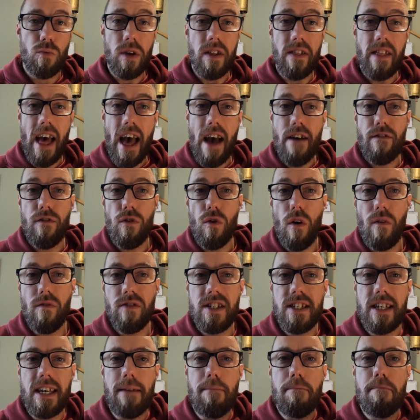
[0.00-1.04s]
we therefore
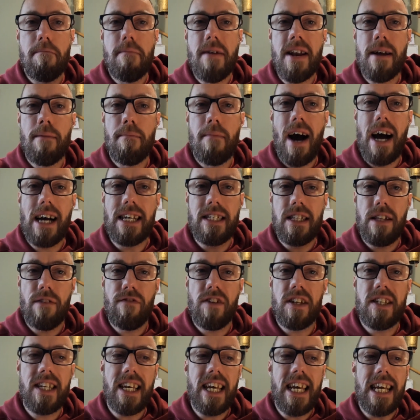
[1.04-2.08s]
obviously minimize the
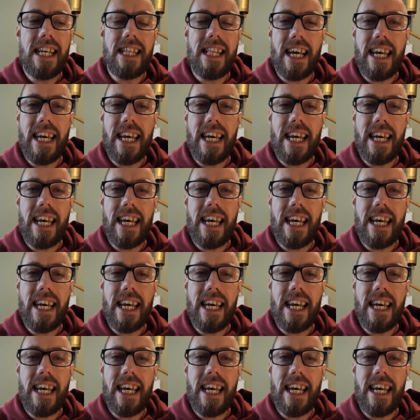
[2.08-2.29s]
fatigue